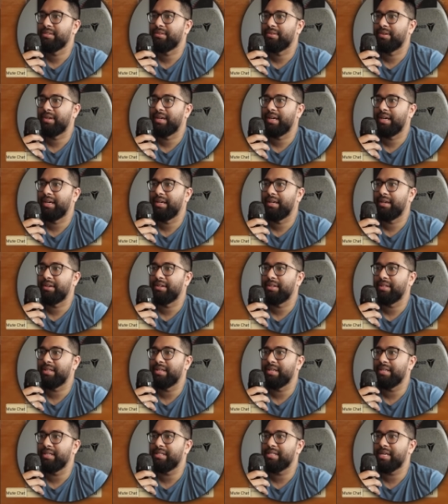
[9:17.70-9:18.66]
Okay, are they
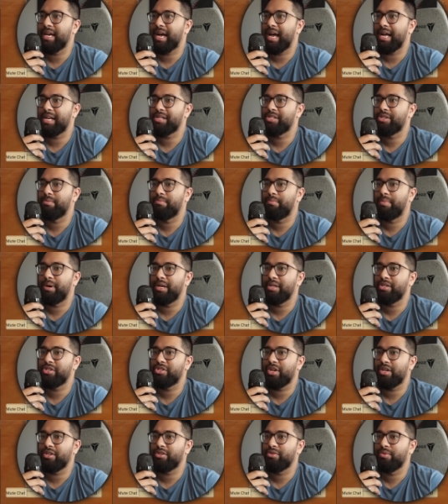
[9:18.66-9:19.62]
going to attach a
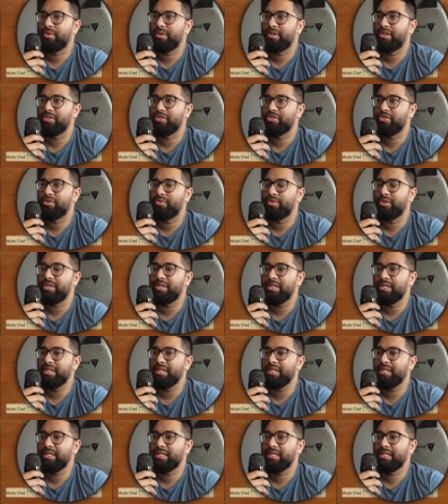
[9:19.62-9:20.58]
bunch onto a
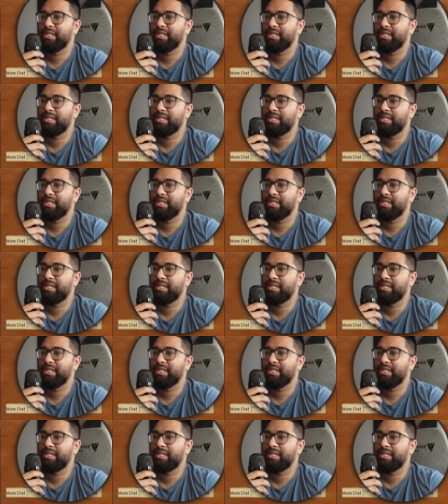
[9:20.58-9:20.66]
Kazuki?